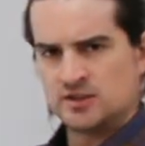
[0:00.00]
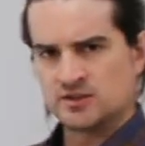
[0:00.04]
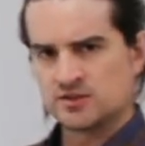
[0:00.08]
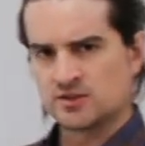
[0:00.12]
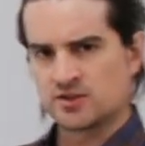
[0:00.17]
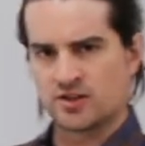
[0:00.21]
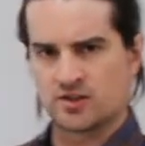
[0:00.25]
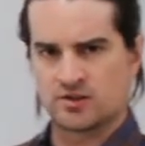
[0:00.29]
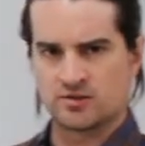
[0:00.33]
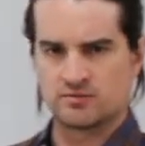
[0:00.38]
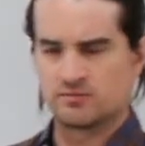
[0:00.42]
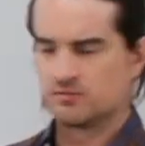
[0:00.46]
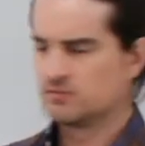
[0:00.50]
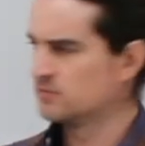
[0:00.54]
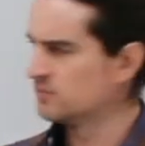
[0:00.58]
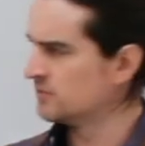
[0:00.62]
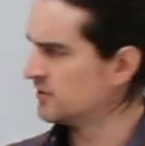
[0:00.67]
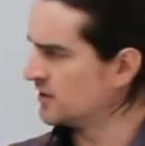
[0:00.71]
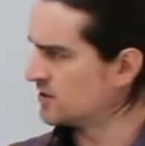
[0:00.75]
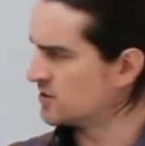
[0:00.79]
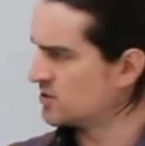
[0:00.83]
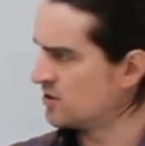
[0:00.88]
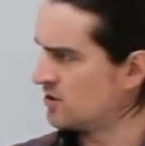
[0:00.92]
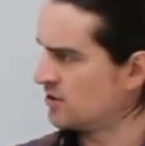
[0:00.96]
So
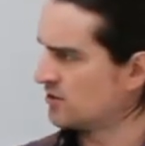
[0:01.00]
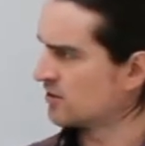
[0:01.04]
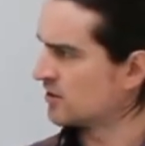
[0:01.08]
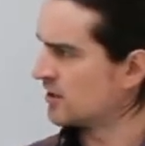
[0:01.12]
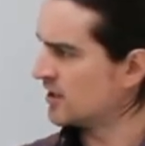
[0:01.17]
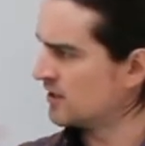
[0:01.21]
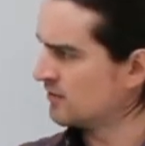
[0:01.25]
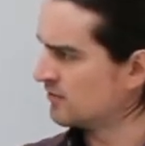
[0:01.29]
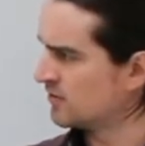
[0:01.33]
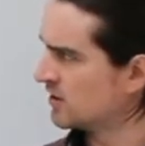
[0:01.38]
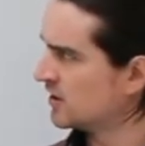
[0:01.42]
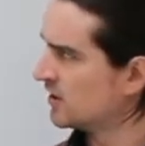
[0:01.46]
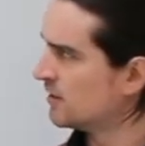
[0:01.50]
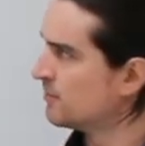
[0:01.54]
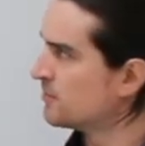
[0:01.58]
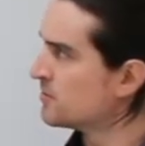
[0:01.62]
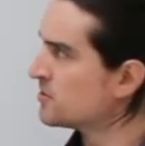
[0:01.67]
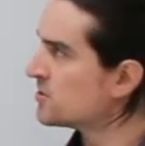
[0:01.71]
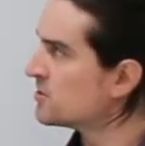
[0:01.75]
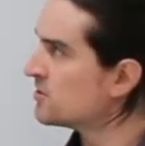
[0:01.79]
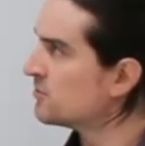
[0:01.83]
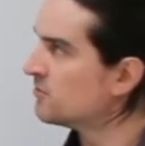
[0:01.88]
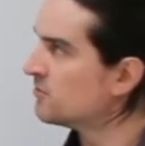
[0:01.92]
that's all kind of encompassed in